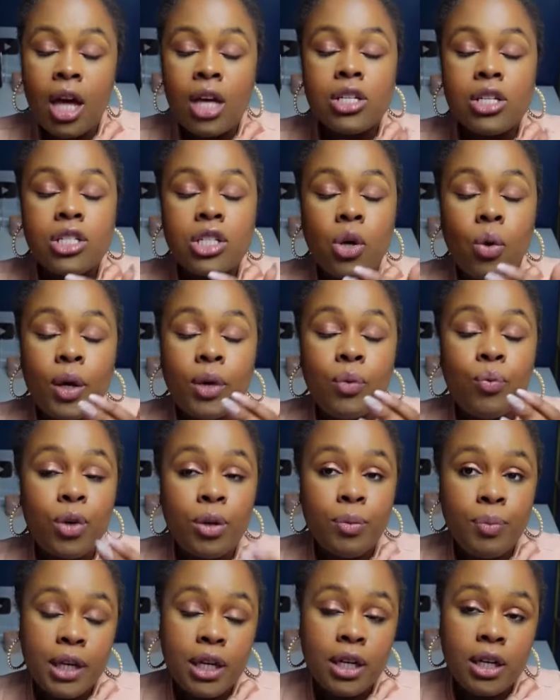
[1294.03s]
So it
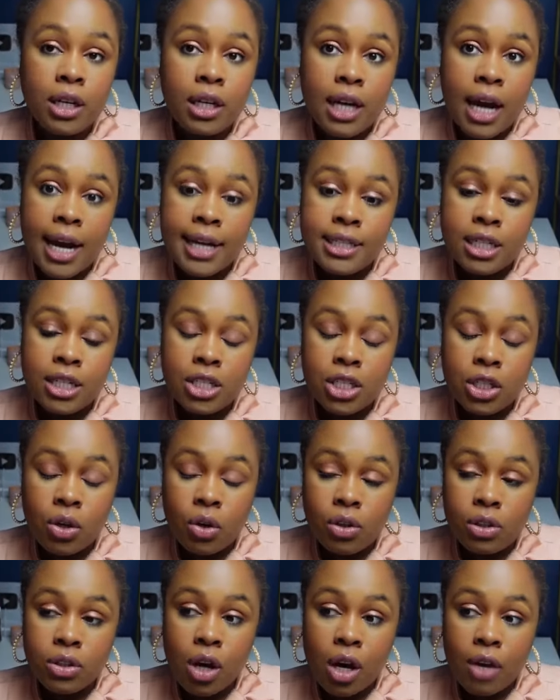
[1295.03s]
would be a good idea to go
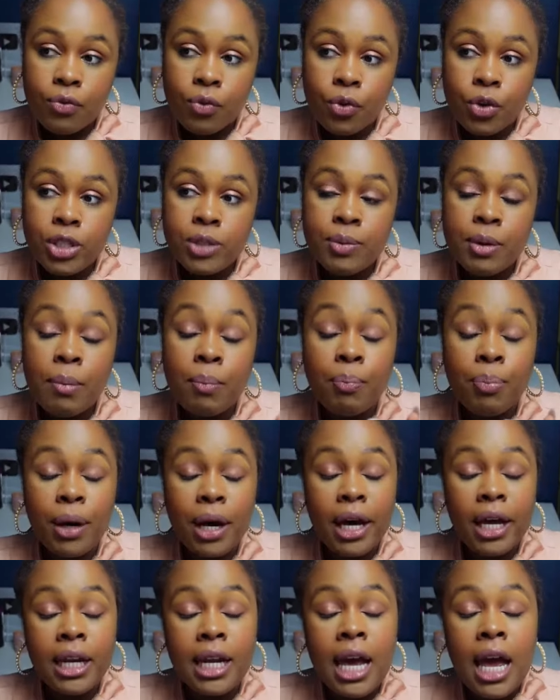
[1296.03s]
to law enforcement.
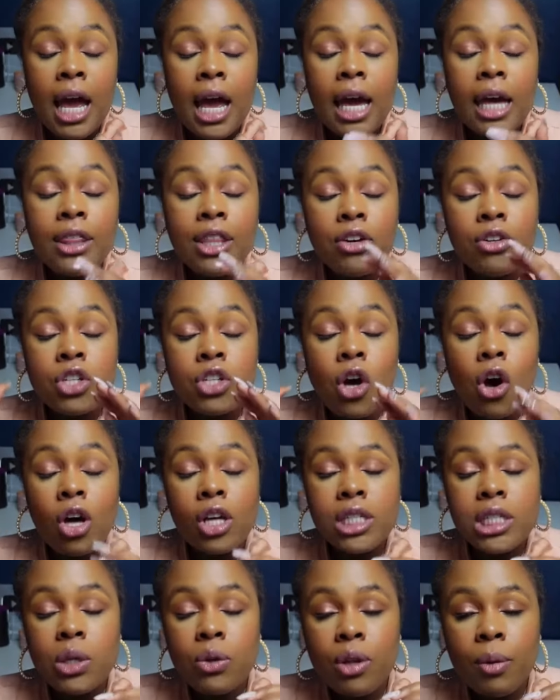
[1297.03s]
But there is
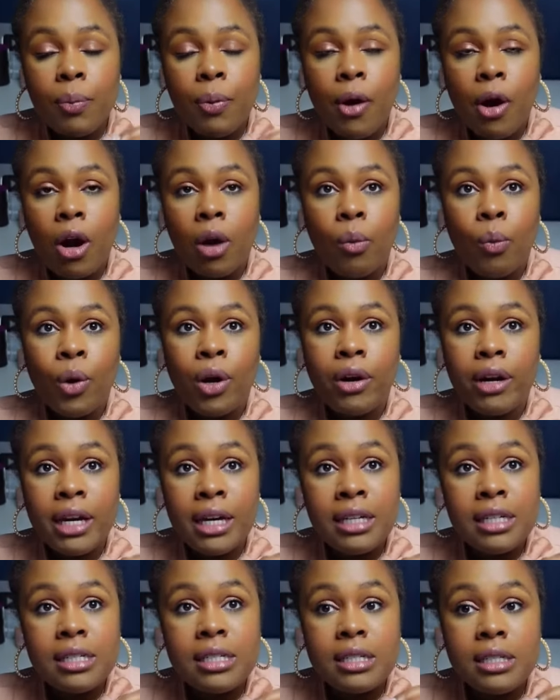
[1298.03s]
also the part where it
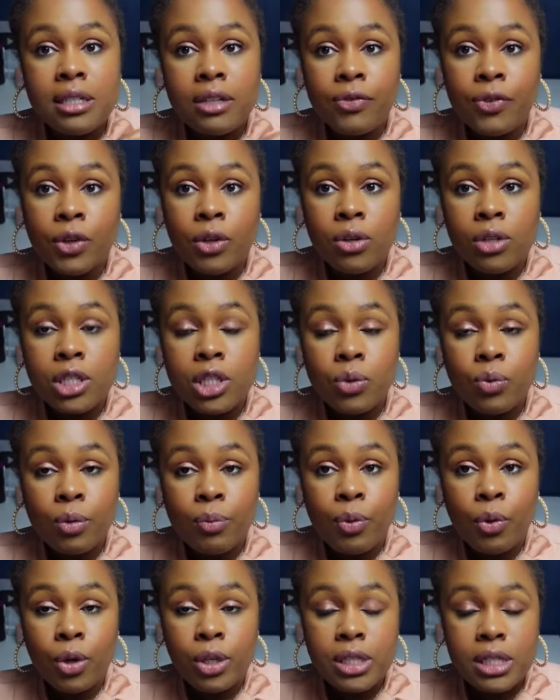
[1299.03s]
is difficult to
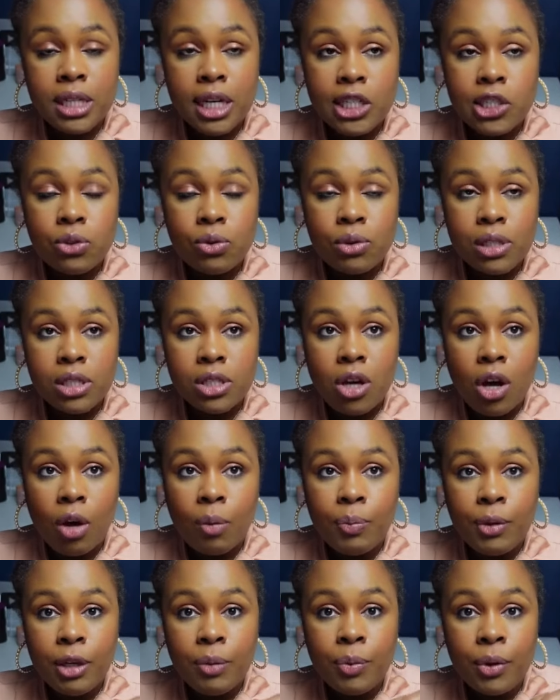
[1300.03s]
report sexual assault.
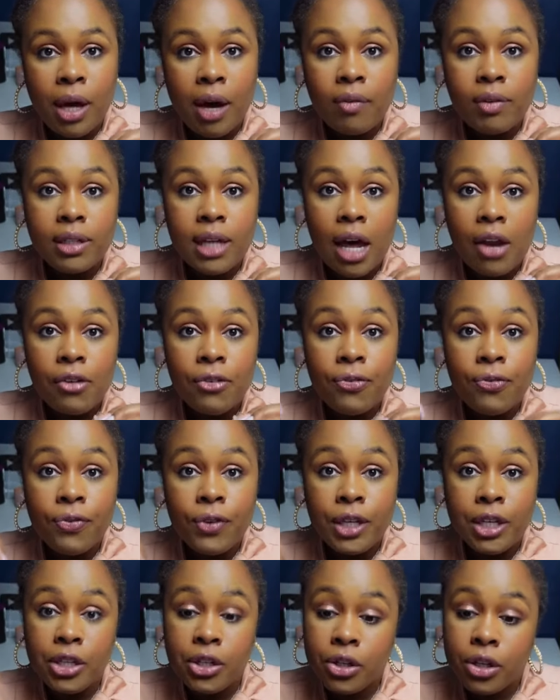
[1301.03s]
People have a lot of
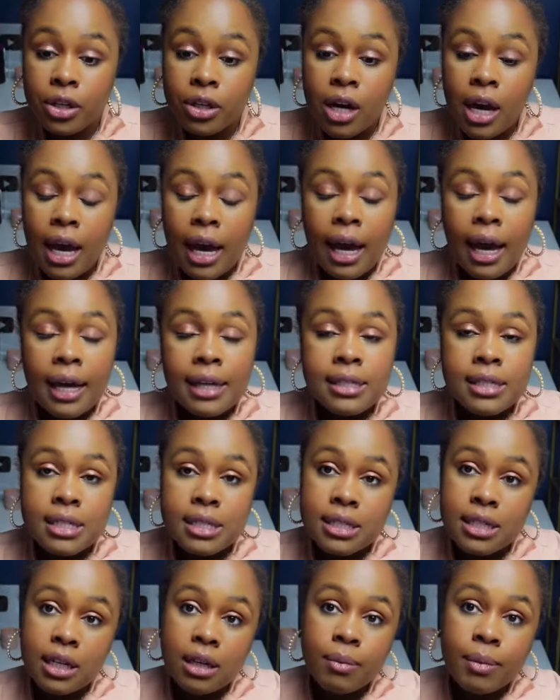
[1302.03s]
fear and
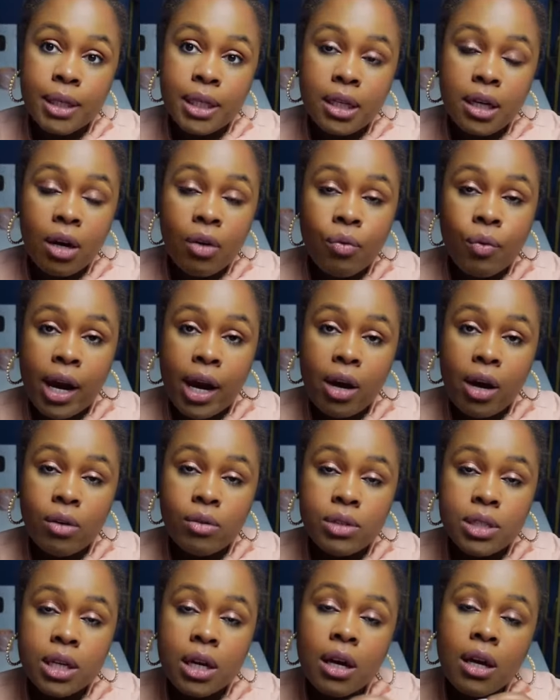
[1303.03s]
stigma
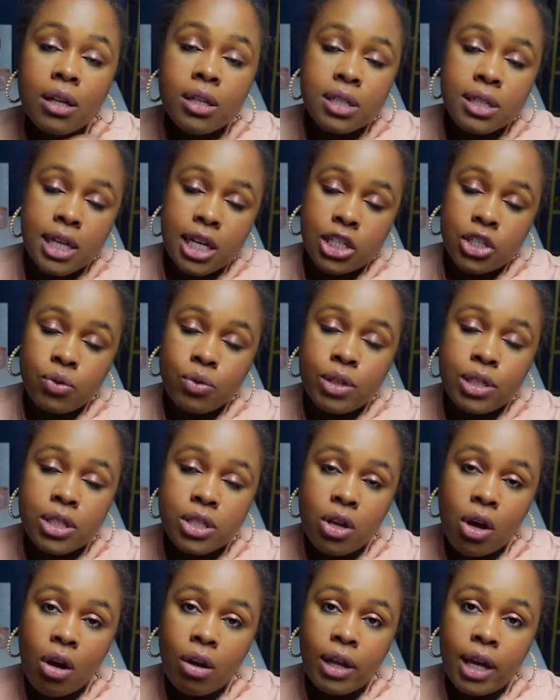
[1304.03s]
around sexual
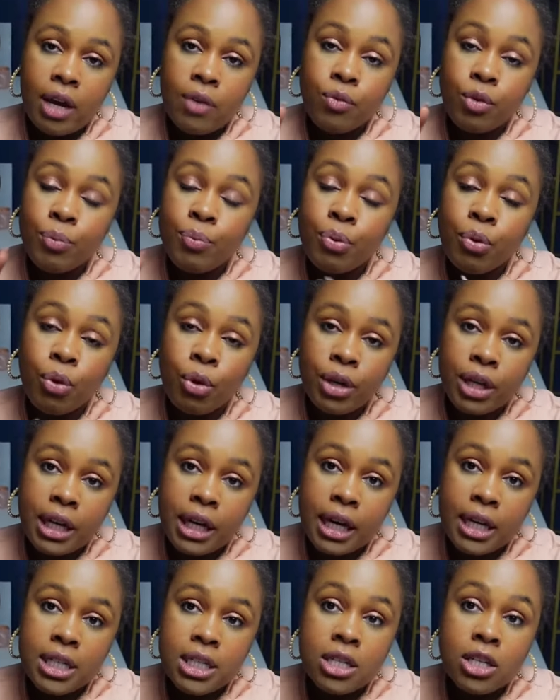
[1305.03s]
assault and reporting
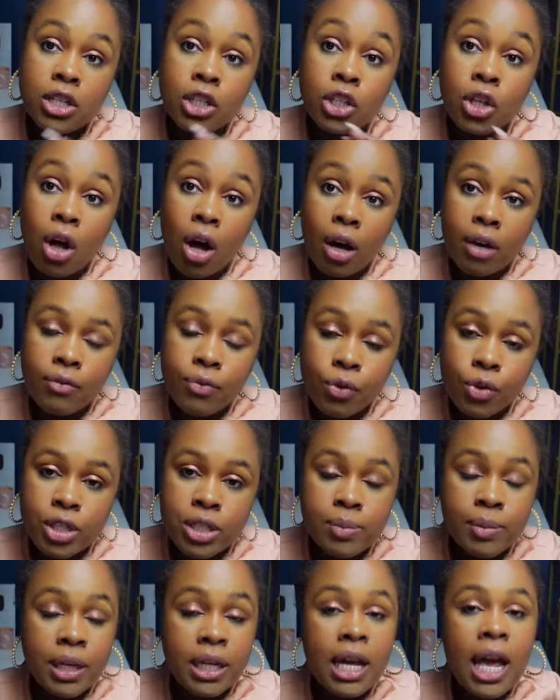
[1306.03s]
it to law
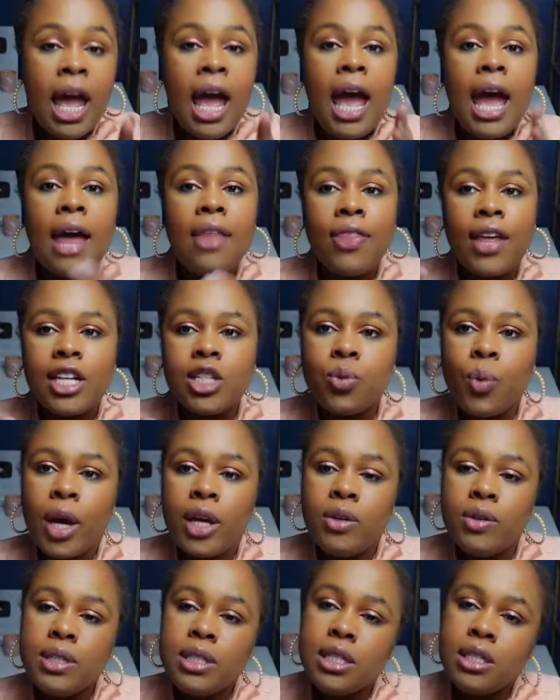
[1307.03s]
enforcement. And that's why
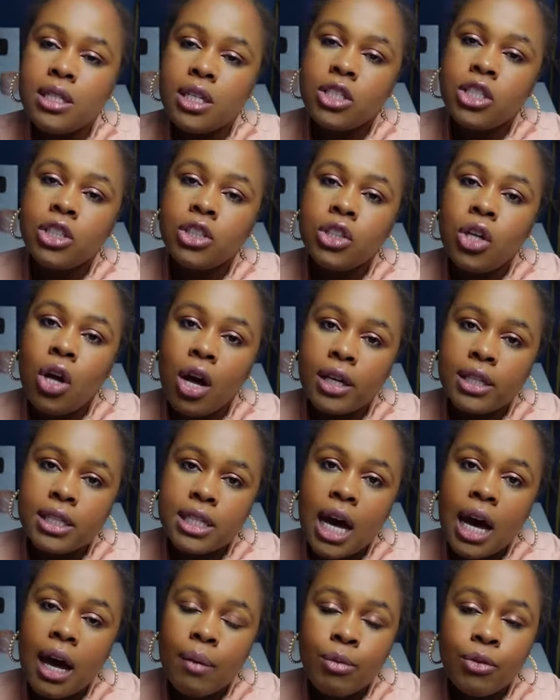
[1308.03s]
you see such a long
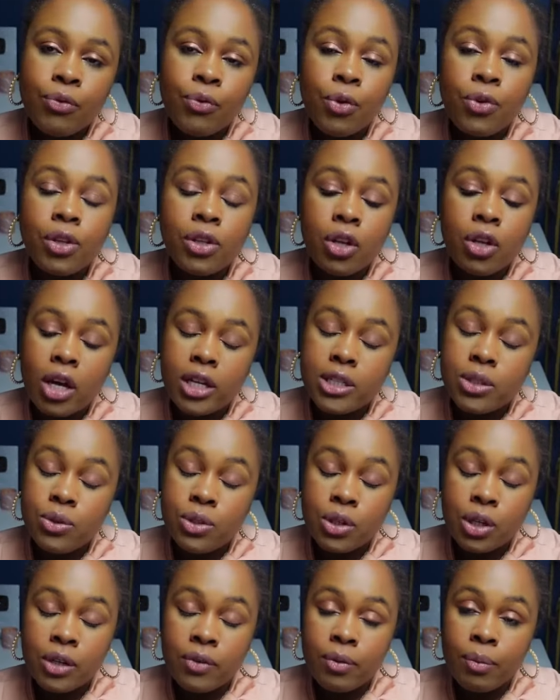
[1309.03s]
time before the lawsuits
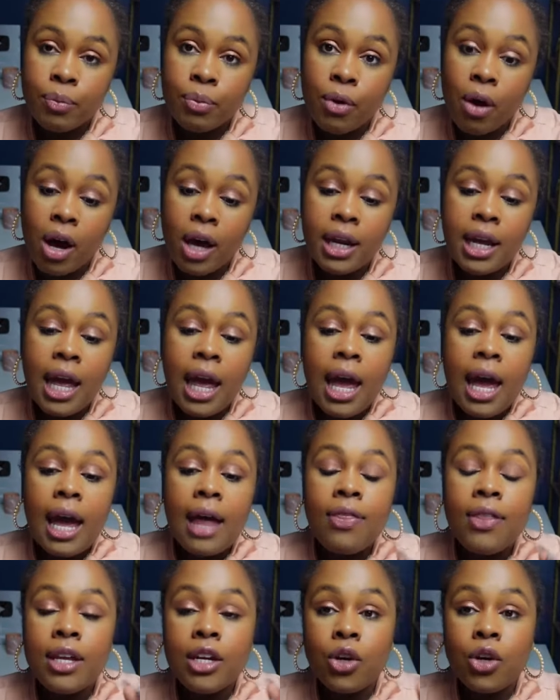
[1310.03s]
are even brought.
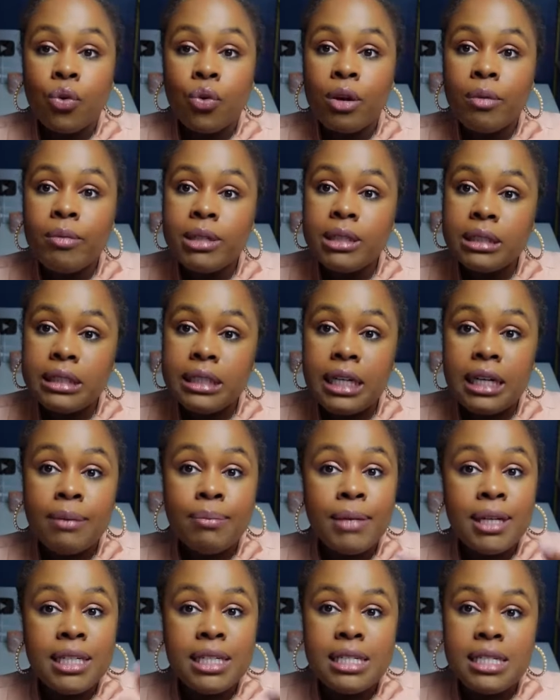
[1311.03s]
And then criminally, in
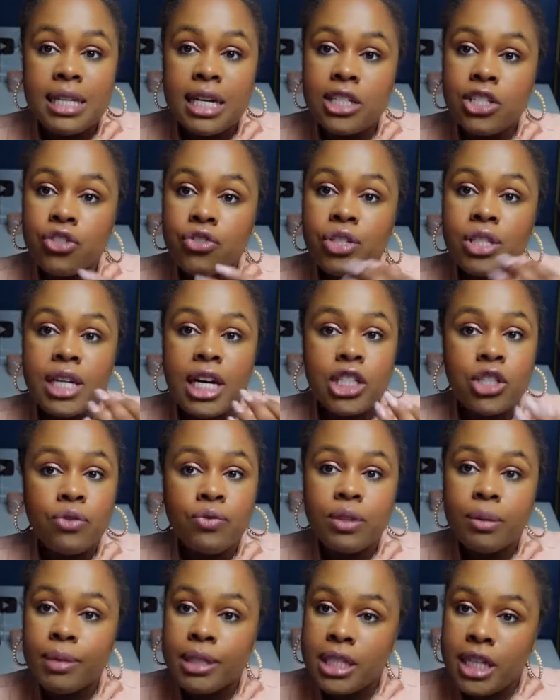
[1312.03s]
many states, there's statute of
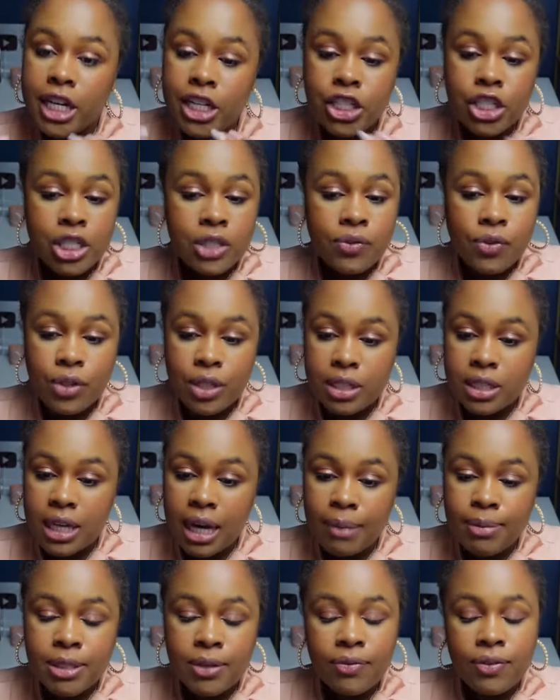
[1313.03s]
limitations for these
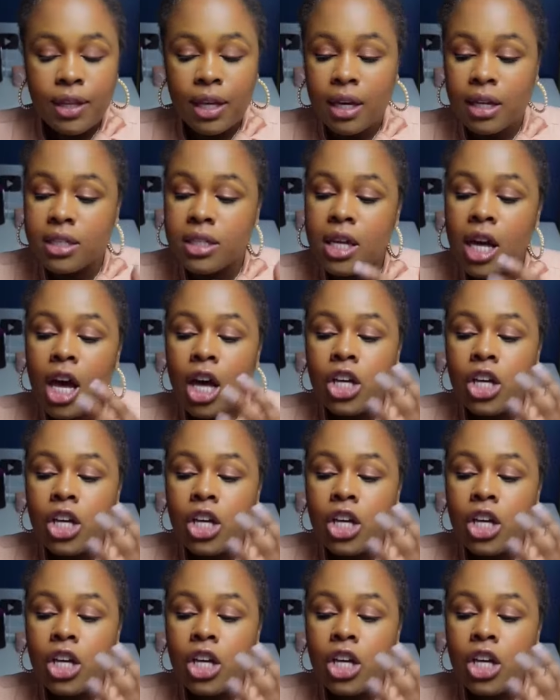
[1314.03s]
types of things.